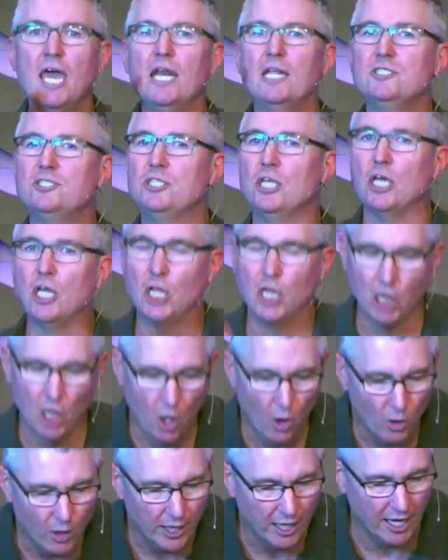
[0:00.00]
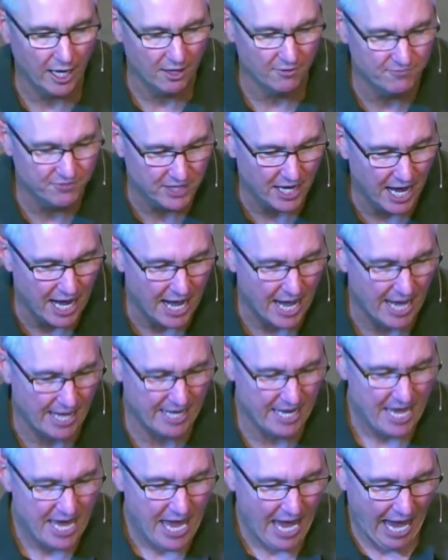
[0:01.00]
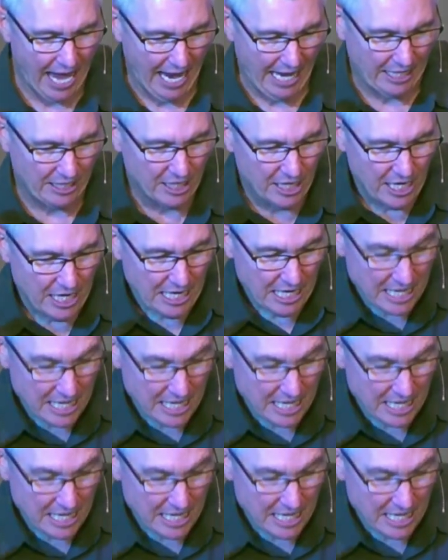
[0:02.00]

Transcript: It is the glory of God, and